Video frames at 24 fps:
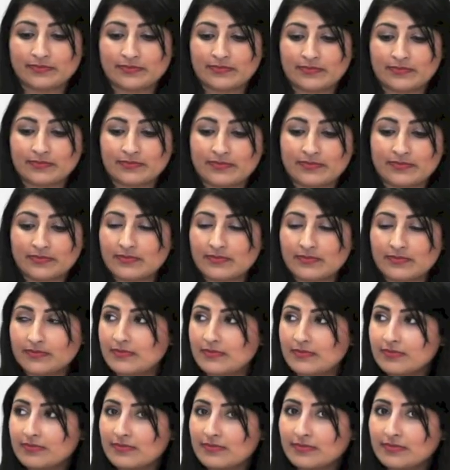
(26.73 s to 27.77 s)

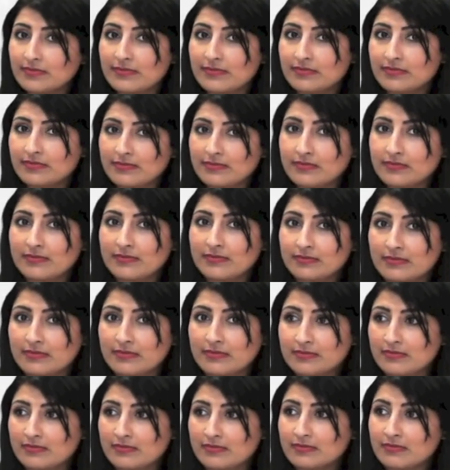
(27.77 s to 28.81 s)

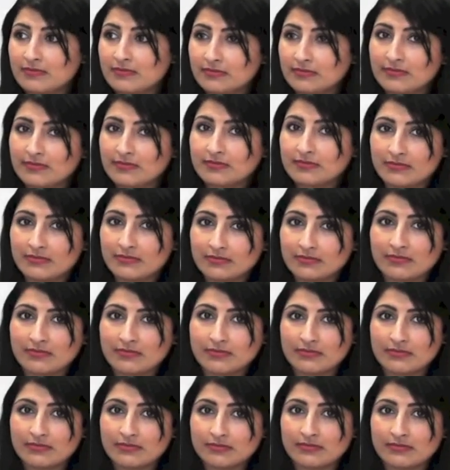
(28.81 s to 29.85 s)

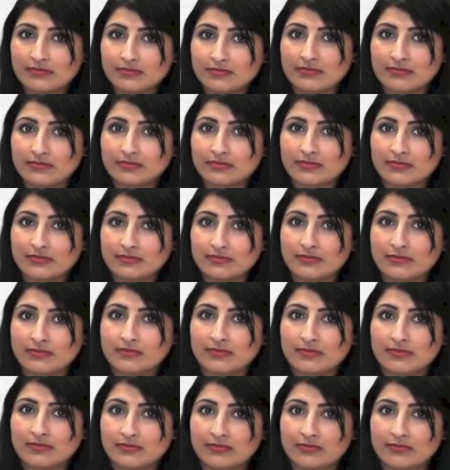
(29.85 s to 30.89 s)

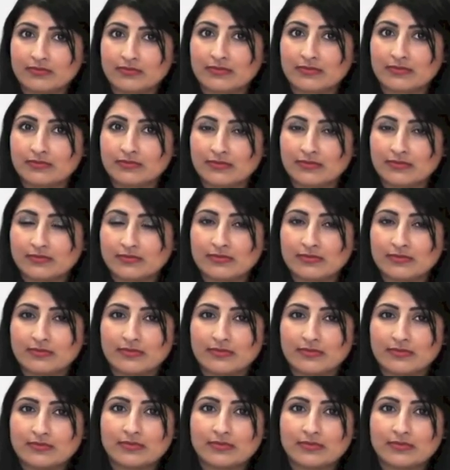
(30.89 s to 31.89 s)
The person shown says nothing.